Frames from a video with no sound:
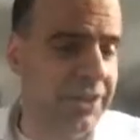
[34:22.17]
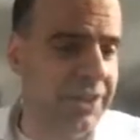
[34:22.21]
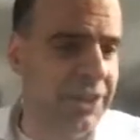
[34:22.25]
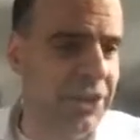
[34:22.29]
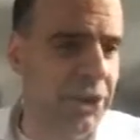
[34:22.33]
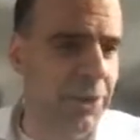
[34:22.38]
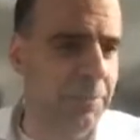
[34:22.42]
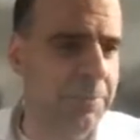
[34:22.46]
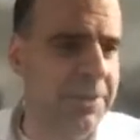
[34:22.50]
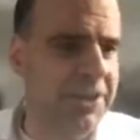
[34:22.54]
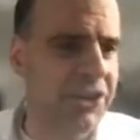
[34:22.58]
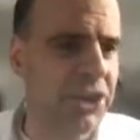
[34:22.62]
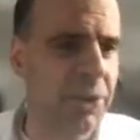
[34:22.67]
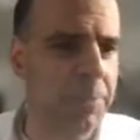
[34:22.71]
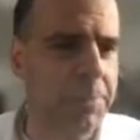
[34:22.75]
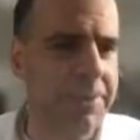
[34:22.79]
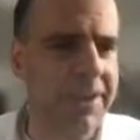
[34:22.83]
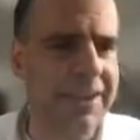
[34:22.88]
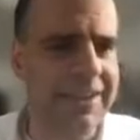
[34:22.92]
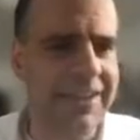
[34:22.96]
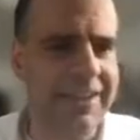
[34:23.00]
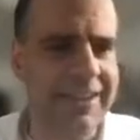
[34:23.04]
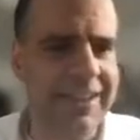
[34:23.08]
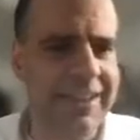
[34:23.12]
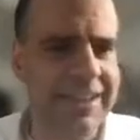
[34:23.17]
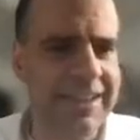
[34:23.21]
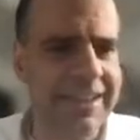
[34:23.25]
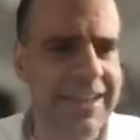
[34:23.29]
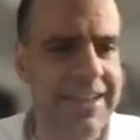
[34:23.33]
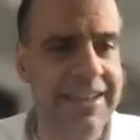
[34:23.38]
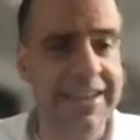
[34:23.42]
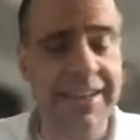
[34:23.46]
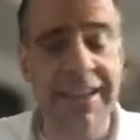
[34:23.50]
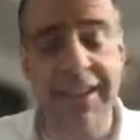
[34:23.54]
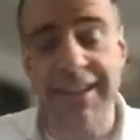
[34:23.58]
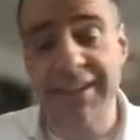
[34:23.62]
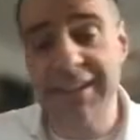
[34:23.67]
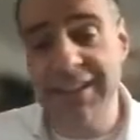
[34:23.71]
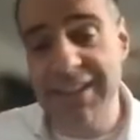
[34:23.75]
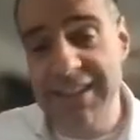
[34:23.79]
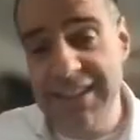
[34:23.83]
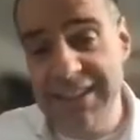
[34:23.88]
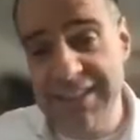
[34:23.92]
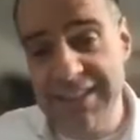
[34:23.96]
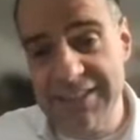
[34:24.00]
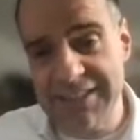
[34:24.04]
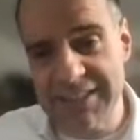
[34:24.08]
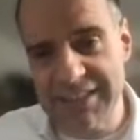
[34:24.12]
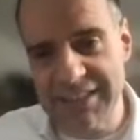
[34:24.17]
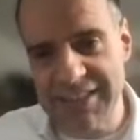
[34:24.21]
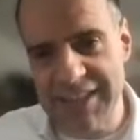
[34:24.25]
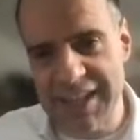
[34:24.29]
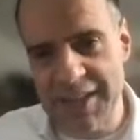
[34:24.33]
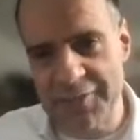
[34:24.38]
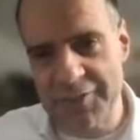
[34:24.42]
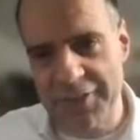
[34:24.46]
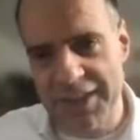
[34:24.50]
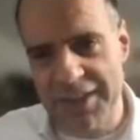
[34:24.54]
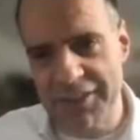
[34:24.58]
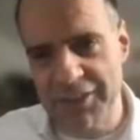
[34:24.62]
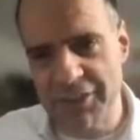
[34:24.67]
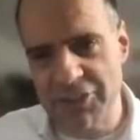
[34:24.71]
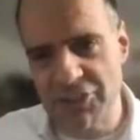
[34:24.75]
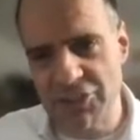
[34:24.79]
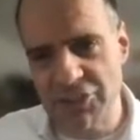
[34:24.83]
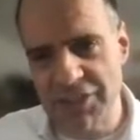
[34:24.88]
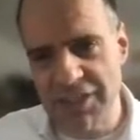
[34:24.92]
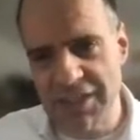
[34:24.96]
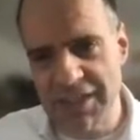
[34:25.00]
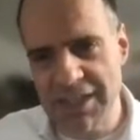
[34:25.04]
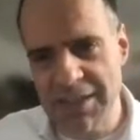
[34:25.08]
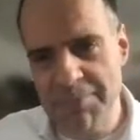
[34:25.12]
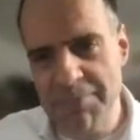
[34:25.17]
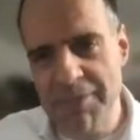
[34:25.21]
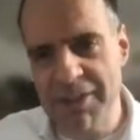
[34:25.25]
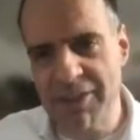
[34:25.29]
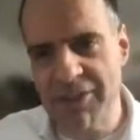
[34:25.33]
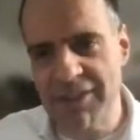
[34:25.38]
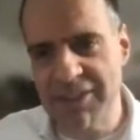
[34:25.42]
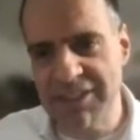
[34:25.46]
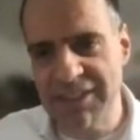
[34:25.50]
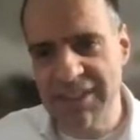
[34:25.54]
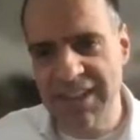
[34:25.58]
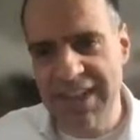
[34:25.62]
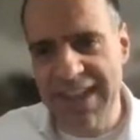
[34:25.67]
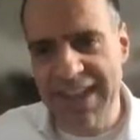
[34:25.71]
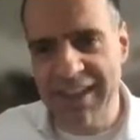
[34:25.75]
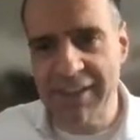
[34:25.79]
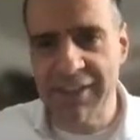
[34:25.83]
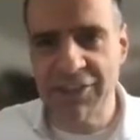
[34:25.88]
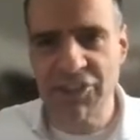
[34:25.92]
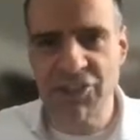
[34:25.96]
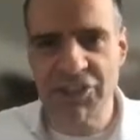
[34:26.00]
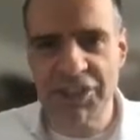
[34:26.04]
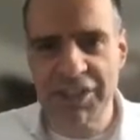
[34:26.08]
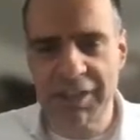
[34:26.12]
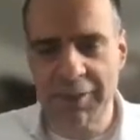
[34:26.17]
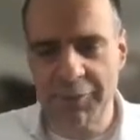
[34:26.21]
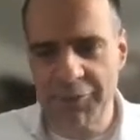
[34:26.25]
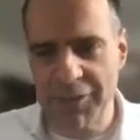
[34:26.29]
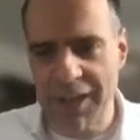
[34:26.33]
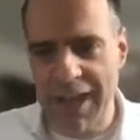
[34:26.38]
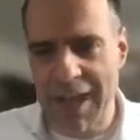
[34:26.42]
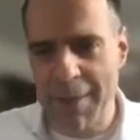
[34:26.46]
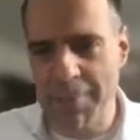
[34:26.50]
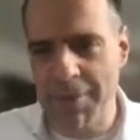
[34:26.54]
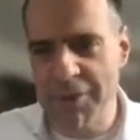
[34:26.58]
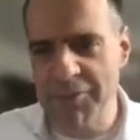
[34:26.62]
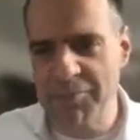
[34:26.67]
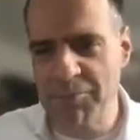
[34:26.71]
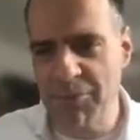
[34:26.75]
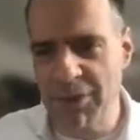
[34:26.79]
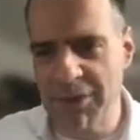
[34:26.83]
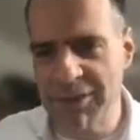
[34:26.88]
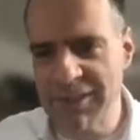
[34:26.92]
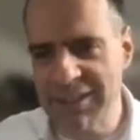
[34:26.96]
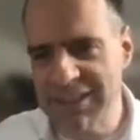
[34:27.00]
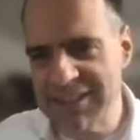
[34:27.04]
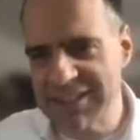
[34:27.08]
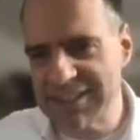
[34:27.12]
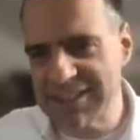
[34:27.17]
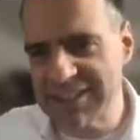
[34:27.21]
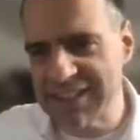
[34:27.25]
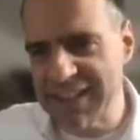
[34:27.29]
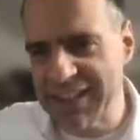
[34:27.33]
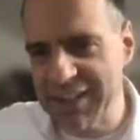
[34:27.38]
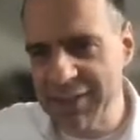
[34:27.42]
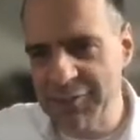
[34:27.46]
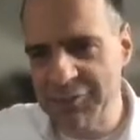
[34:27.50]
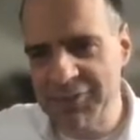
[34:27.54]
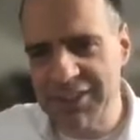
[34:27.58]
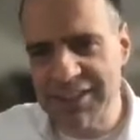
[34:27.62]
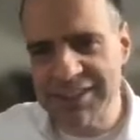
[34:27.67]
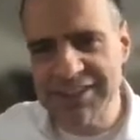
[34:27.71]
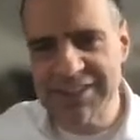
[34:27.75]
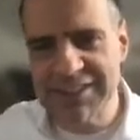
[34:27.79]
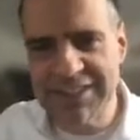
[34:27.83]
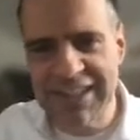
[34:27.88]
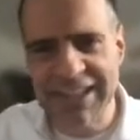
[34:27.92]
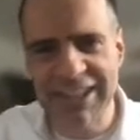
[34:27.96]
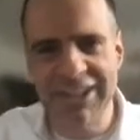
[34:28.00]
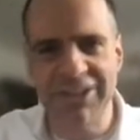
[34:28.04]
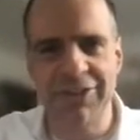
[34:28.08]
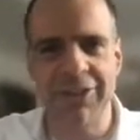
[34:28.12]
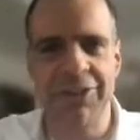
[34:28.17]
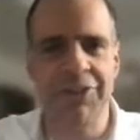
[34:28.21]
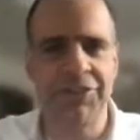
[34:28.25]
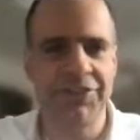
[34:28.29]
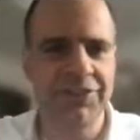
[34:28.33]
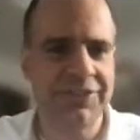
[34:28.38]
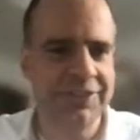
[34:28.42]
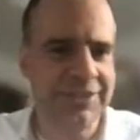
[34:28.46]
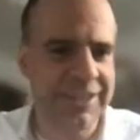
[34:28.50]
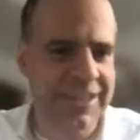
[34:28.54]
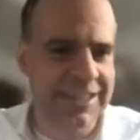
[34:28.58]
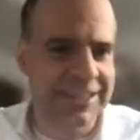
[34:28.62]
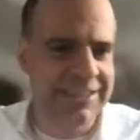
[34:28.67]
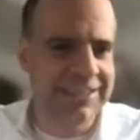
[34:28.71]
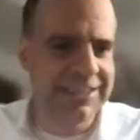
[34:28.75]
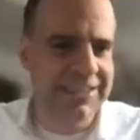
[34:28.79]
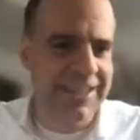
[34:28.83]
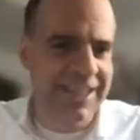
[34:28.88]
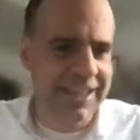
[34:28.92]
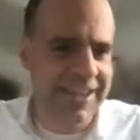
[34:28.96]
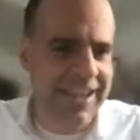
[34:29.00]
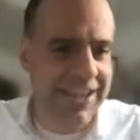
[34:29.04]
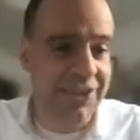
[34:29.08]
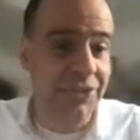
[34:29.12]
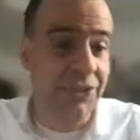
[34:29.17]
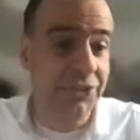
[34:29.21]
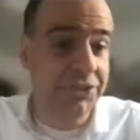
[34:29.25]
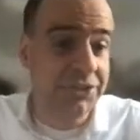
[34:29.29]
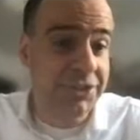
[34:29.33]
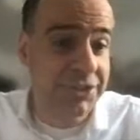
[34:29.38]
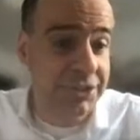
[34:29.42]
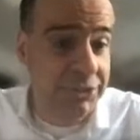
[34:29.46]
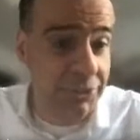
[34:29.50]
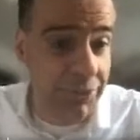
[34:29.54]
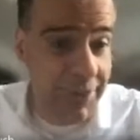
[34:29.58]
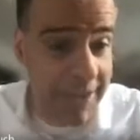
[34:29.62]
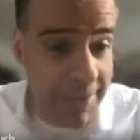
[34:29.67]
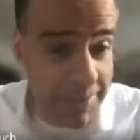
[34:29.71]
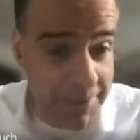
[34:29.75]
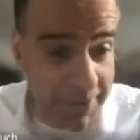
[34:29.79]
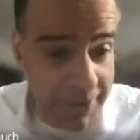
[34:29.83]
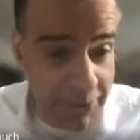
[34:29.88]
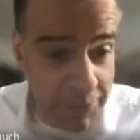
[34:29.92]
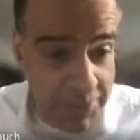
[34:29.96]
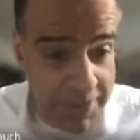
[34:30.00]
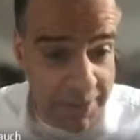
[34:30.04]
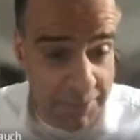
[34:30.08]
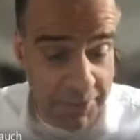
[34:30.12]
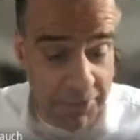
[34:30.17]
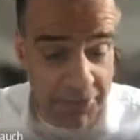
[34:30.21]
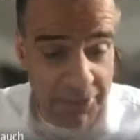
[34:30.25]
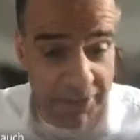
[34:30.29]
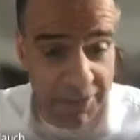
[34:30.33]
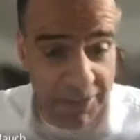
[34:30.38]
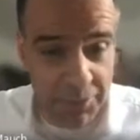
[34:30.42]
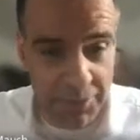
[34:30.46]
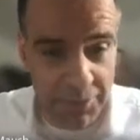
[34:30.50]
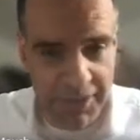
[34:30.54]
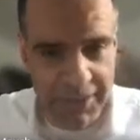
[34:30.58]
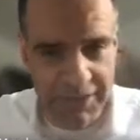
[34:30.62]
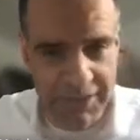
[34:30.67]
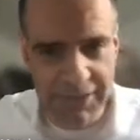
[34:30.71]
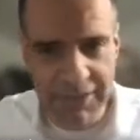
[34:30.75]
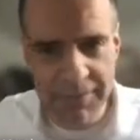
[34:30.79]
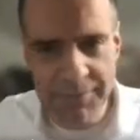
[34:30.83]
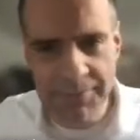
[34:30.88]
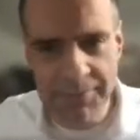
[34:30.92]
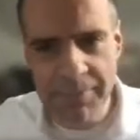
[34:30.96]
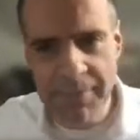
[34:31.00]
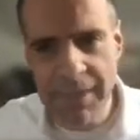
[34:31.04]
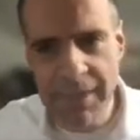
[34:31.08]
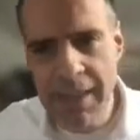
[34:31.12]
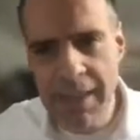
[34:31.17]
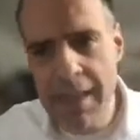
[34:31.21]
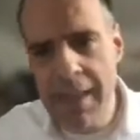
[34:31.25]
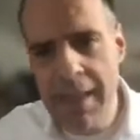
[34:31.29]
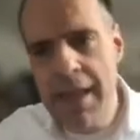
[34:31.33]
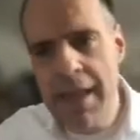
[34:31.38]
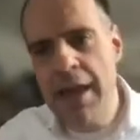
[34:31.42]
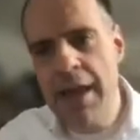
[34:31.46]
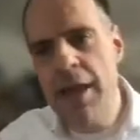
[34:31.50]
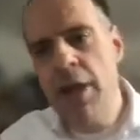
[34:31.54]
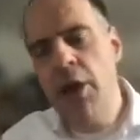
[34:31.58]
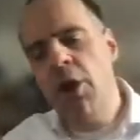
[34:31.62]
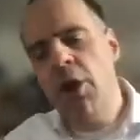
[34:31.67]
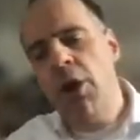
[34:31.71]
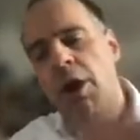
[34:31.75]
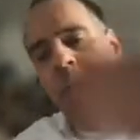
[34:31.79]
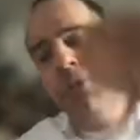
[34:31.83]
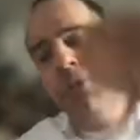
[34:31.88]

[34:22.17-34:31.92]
we typically need at least the self-energy, because the energy of the Hubbard model itself doesn't say a lot. It's, again, not describing a real material. On the